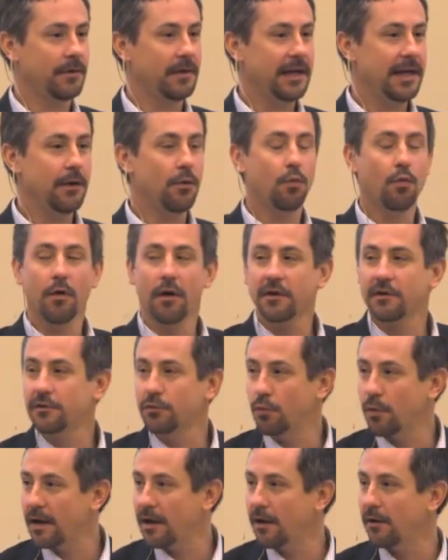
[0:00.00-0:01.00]
It works
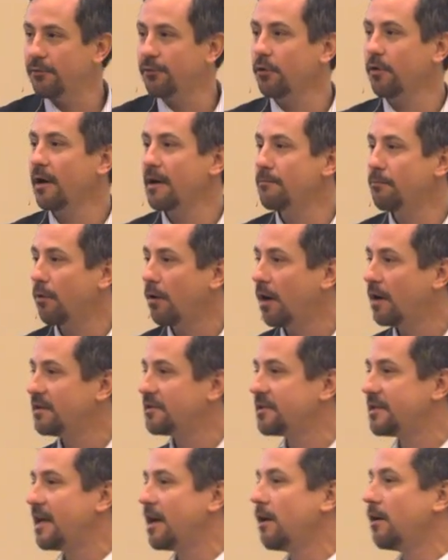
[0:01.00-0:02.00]
well for a broad
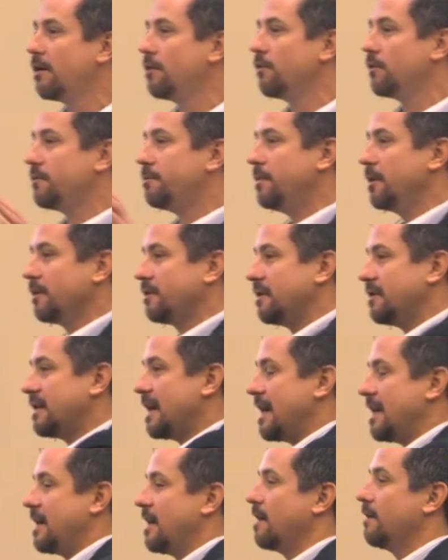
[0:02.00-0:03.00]
scale. It was built to
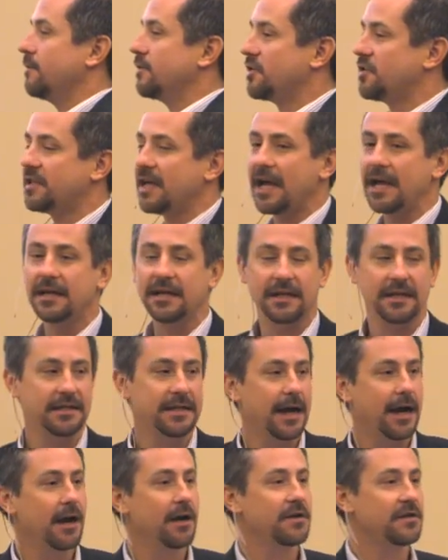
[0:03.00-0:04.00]
take care of a state, an
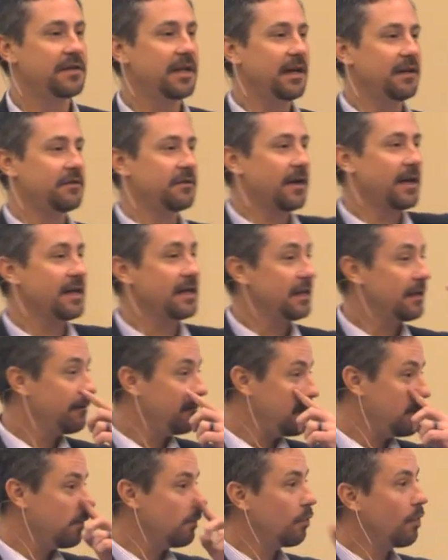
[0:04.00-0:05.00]
entire state, so I can give
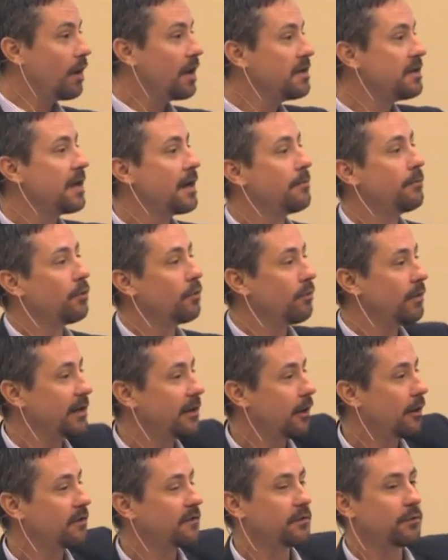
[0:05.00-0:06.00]
you one number
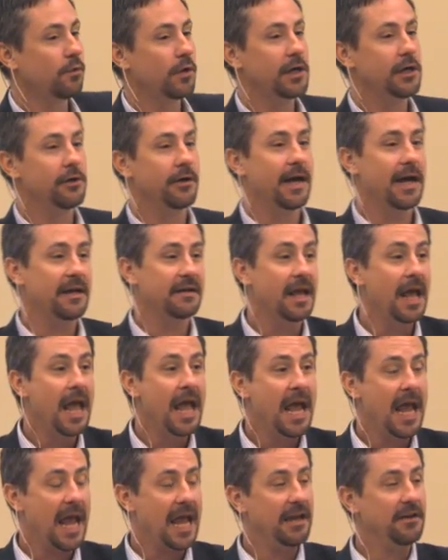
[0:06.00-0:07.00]
regardless of where you're at
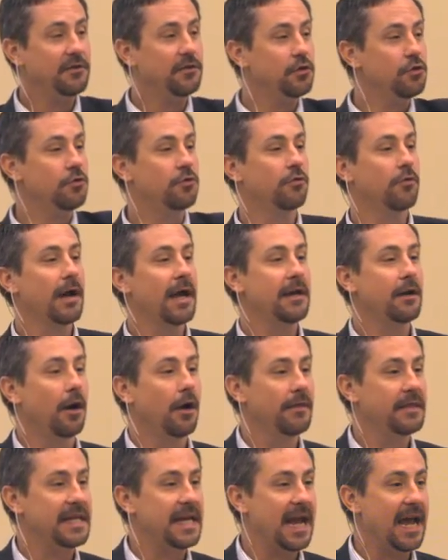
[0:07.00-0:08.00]
and do great
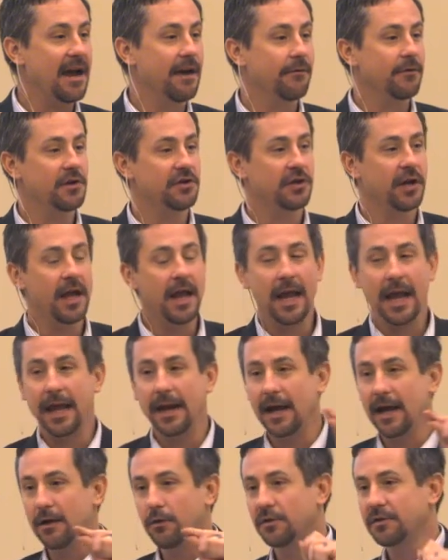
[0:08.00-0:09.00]
on the average.
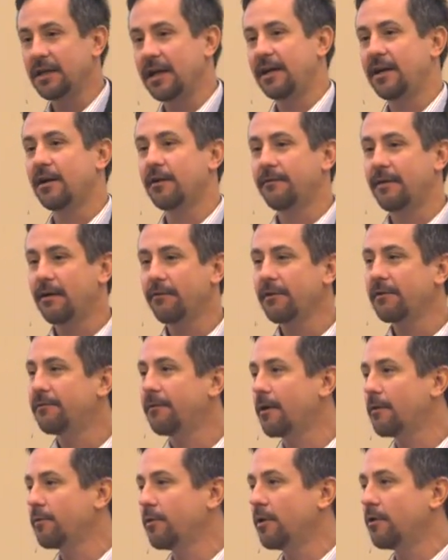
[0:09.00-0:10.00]
And I will take care of every
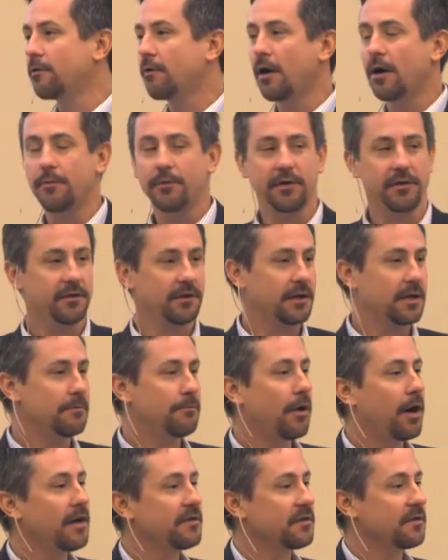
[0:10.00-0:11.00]
farmer in Oklahoma in a
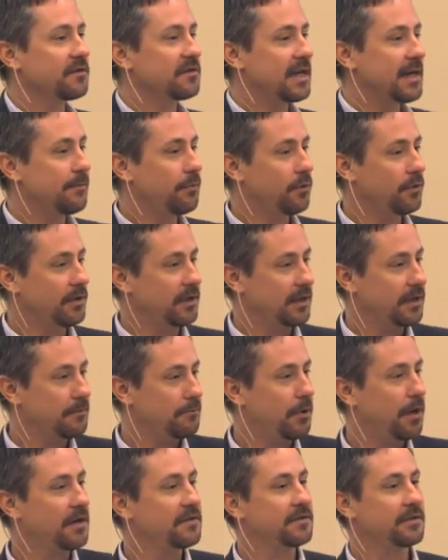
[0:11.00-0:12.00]
composite sample and a
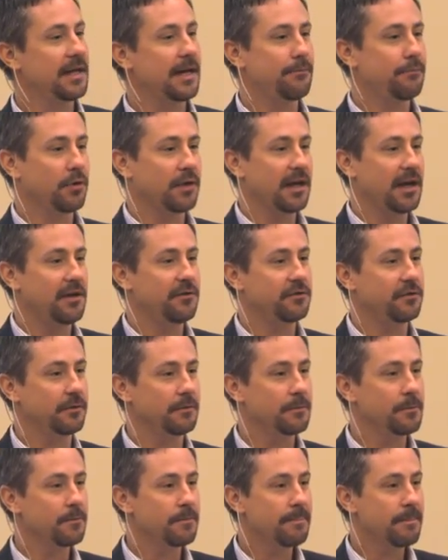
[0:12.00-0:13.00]
composite application.